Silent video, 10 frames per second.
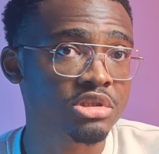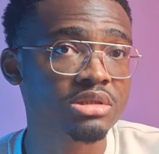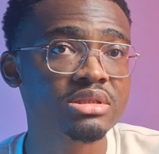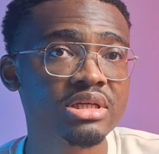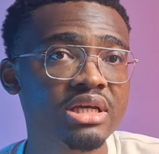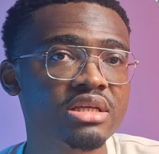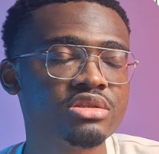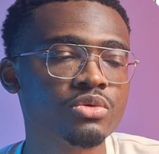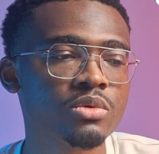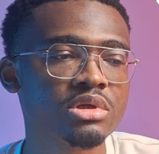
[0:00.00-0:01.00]
Just in
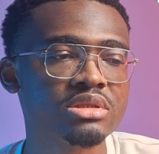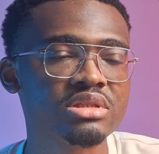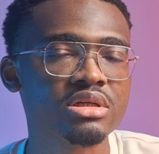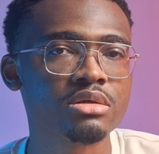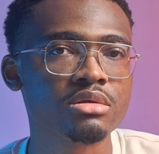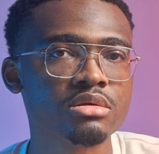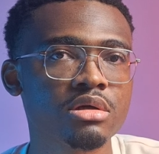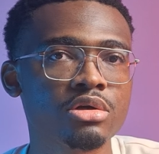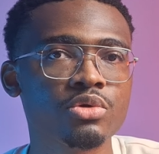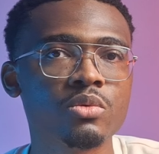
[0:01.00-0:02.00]
case you want to deal
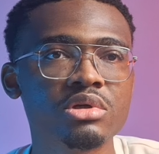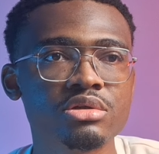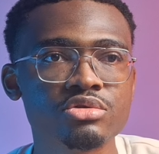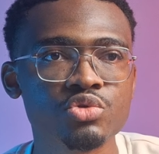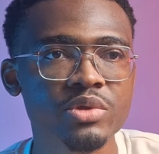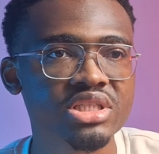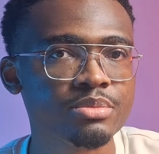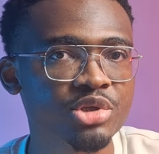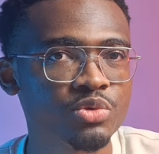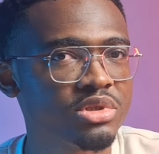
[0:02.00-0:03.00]
or you want to switch
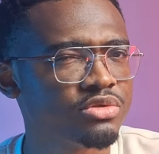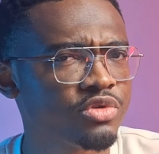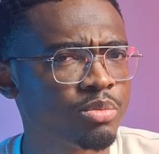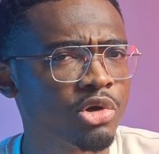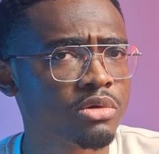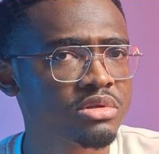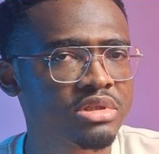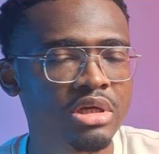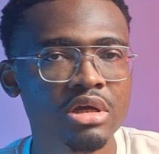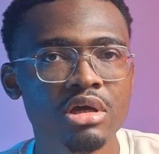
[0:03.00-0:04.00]
in between different models,
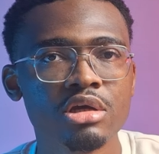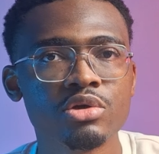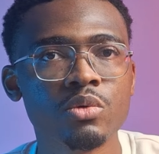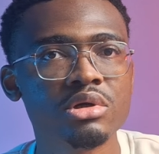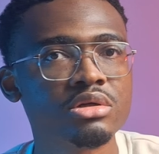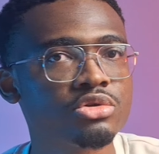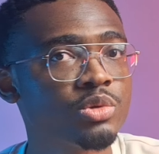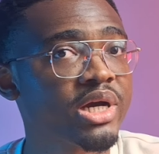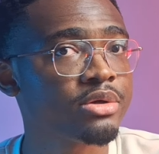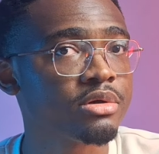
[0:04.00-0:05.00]
you want to
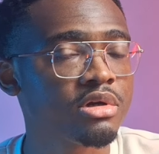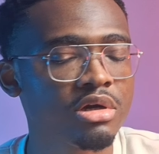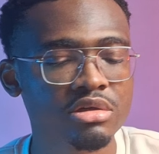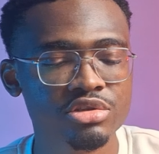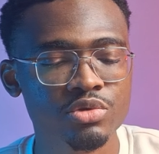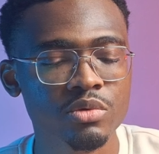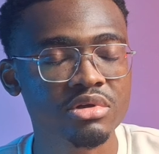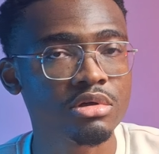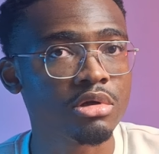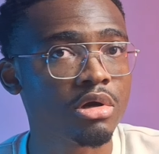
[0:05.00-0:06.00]
track your costs, you
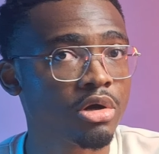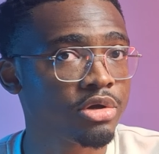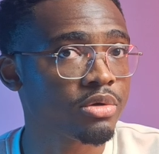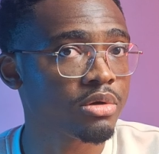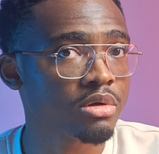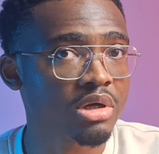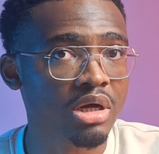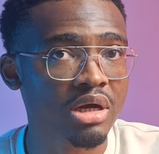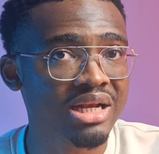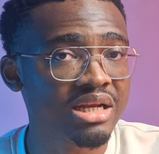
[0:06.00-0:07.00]
want to log your
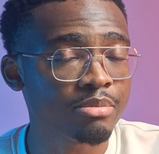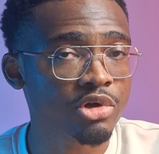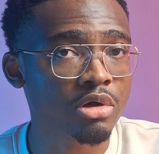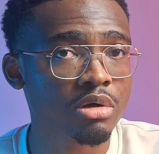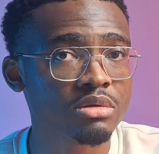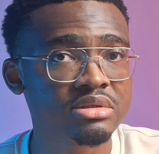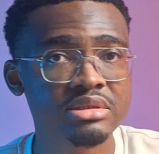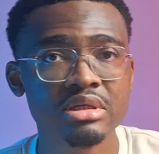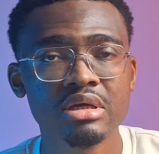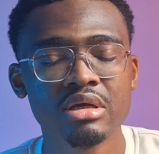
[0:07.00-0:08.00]
LLM calls,